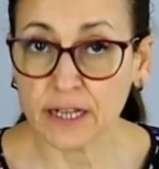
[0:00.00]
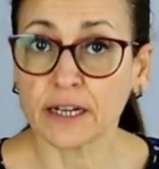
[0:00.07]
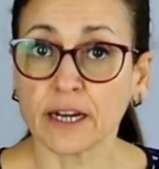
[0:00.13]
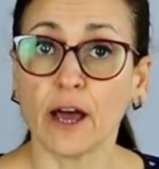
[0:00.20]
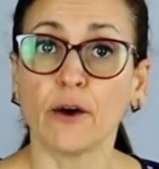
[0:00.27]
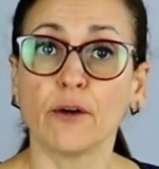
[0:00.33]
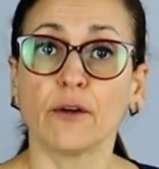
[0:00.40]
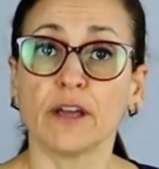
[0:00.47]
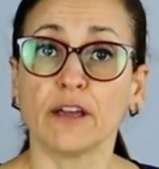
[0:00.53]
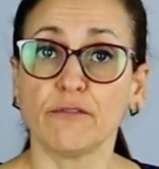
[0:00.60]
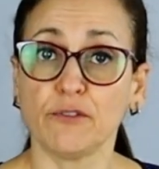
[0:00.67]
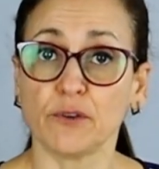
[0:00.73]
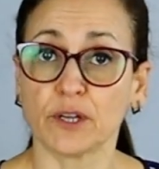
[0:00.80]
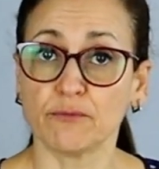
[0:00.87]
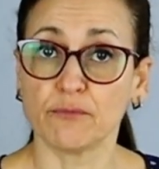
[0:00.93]
Now,
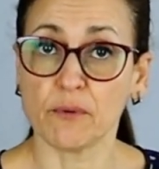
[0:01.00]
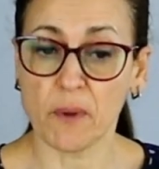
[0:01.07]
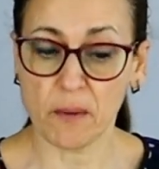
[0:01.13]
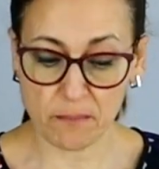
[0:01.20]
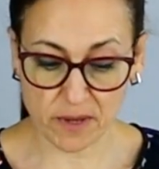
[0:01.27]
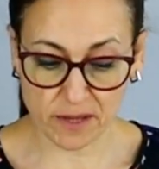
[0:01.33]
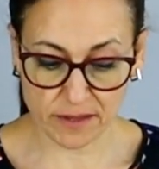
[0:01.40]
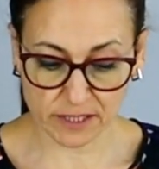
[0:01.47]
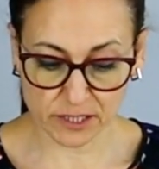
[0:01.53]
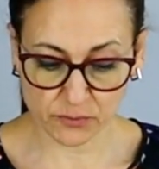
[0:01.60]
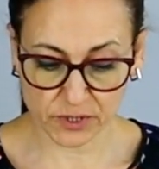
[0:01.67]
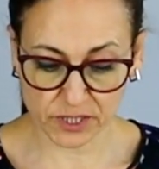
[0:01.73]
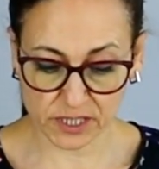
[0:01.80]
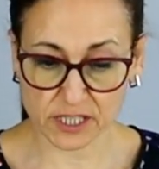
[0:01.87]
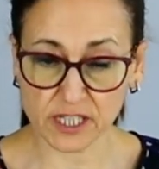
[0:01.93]
if you can remember, this
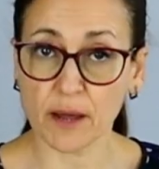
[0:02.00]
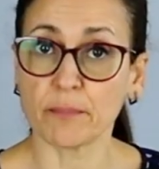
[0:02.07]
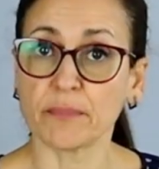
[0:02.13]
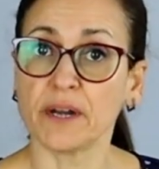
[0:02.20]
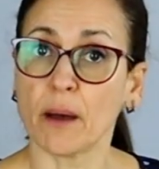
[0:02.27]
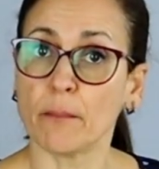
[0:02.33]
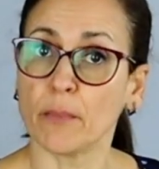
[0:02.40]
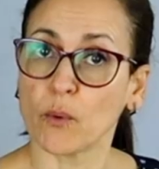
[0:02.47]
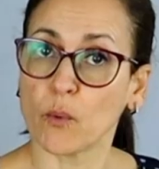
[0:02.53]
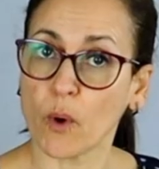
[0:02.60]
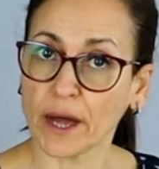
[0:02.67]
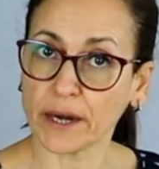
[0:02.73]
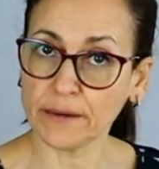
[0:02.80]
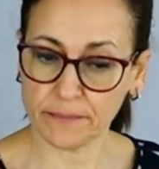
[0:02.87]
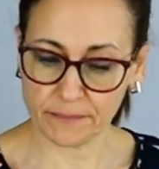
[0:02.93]
was step number
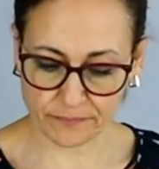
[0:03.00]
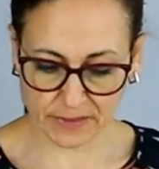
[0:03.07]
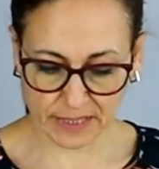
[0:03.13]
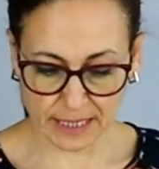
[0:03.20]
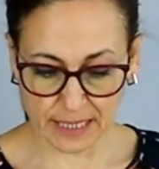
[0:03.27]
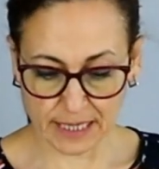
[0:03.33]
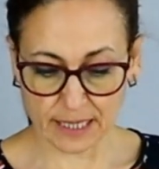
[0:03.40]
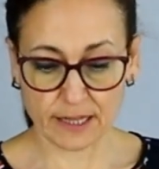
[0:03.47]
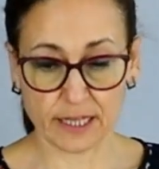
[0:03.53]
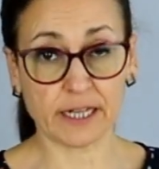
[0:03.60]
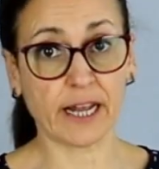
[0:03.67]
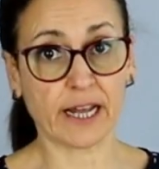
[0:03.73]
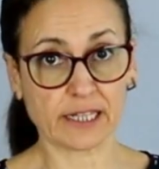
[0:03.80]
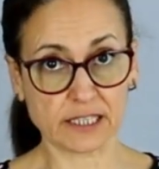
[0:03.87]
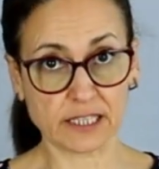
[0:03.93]
1. The
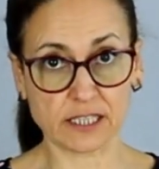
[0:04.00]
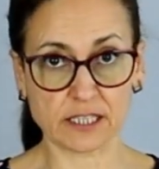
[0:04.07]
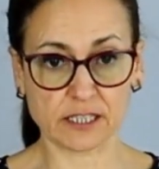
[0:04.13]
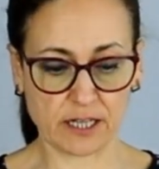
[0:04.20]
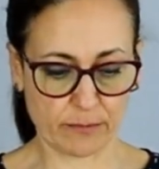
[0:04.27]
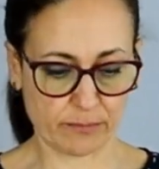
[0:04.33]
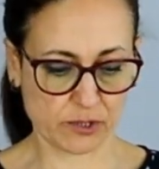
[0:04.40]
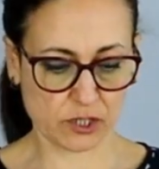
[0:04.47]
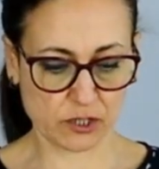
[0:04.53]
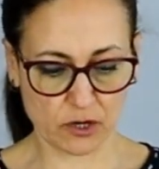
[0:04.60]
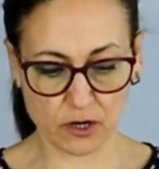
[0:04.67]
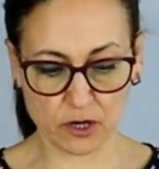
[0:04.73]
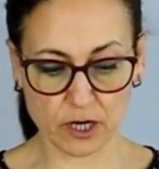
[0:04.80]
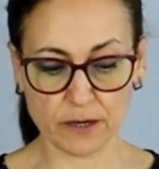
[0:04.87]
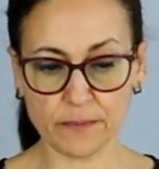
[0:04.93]
next steps
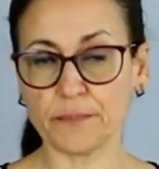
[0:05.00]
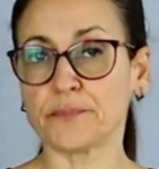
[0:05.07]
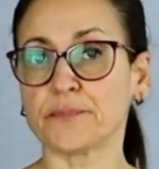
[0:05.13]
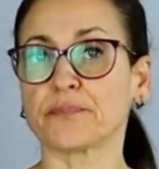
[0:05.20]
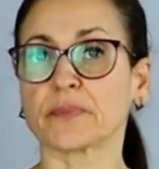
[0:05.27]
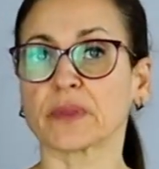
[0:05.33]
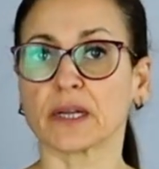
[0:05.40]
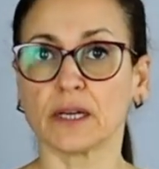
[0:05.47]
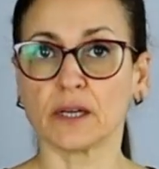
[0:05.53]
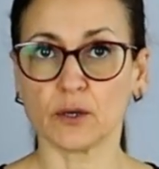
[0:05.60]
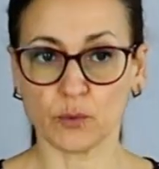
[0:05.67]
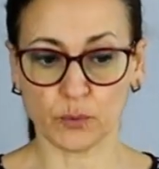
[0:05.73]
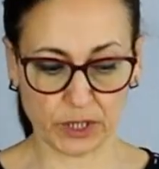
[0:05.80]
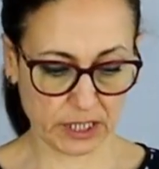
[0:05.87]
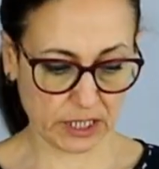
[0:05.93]
are,
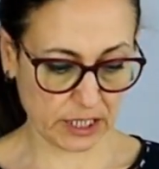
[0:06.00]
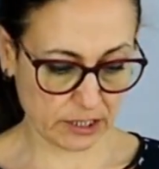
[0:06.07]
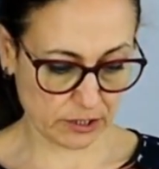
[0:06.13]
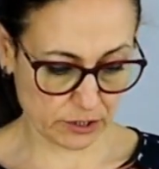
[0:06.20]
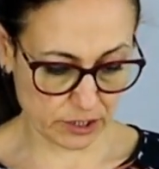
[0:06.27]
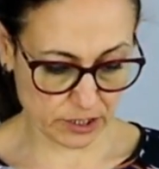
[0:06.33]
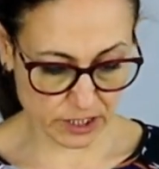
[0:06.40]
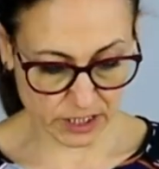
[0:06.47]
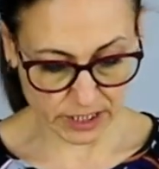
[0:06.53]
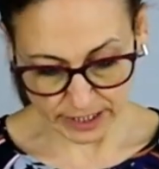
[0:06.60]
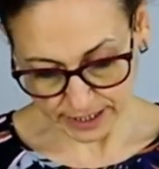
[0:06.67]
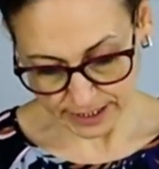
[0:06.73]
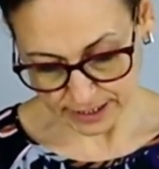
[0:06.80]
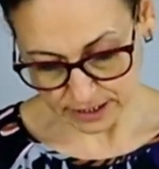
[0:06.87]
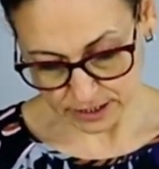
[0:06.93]
we need to
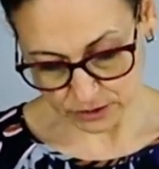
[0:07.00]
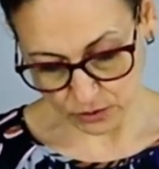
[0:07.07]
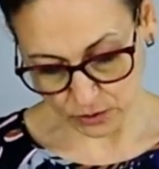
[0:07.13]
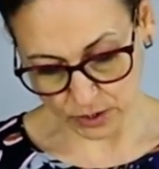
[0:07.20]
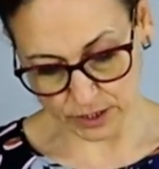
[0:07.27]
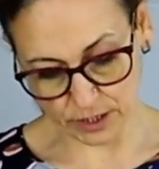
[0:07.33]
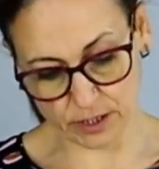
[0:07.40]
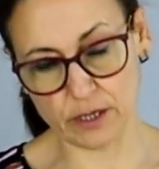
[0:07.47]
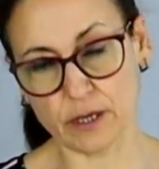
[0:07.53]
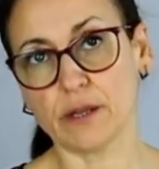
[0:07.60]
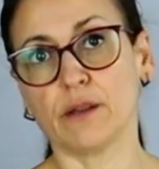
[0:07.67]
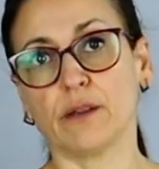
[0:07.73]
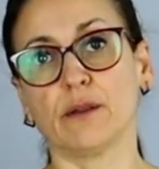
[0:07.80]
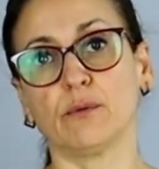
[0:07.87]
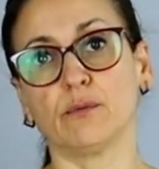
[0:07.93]
decide on
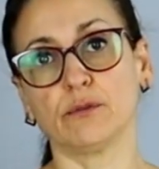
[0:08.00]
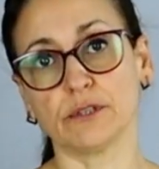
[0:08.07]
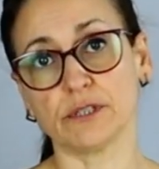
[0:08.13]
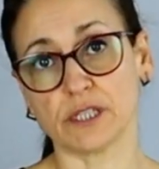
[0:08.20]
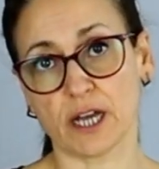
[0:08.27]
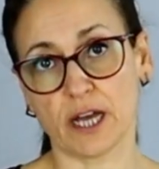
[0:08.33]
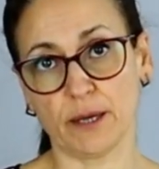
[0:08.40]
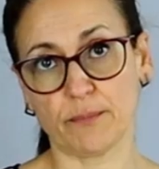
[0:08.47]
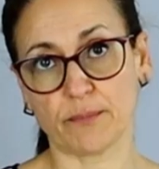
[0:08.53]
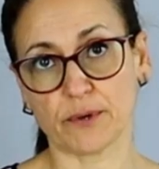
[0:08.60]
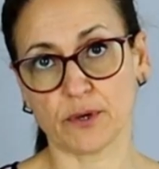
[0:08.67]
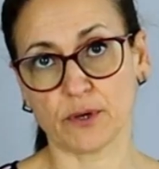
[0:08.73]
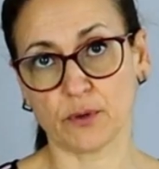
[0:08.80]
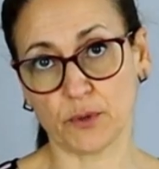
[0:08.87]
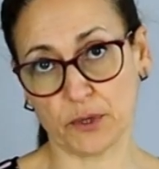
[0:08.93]
the wool type
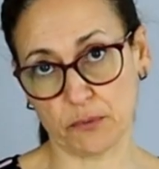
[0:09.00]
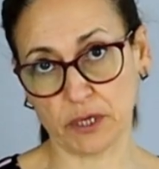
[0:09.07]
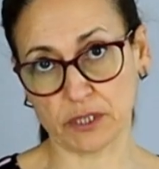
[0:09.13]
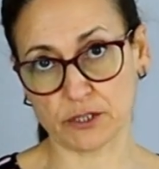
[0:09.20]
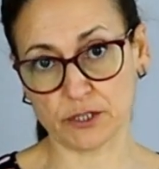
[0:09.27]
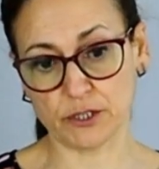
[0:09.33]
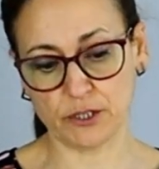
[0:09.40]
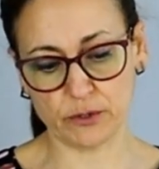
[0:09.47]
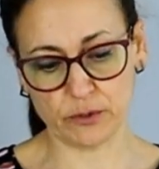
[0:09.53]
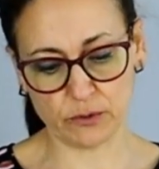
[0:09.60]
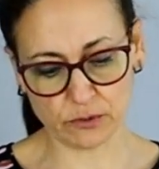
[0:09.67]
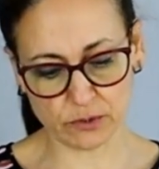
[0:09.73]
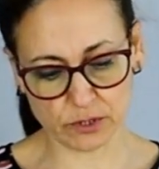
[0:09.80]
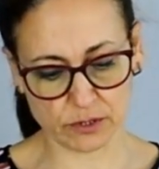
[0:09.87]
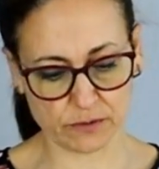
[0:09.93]
we want to
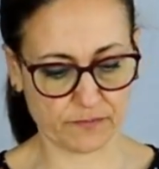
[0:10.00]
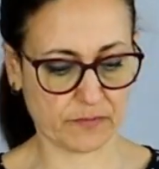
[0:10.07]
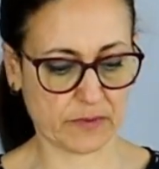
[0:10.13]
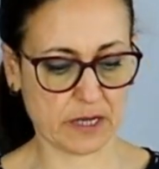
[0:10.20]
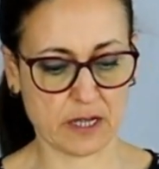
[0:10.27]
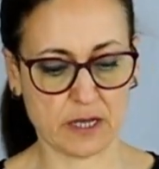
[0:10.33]
use.